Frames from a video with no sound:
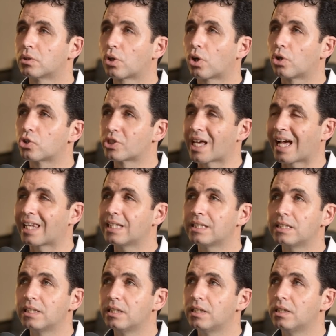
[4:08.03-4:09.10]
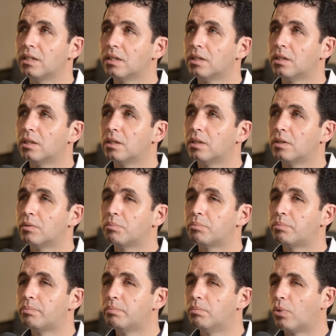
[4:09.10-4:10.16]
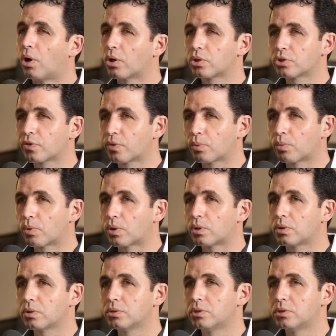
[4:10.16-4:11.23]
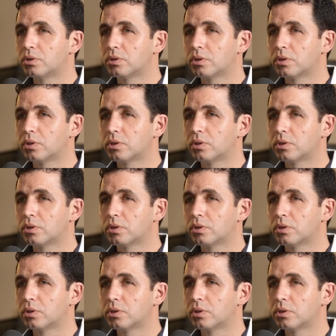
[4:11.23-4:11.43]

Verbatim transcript: causality, models of the world,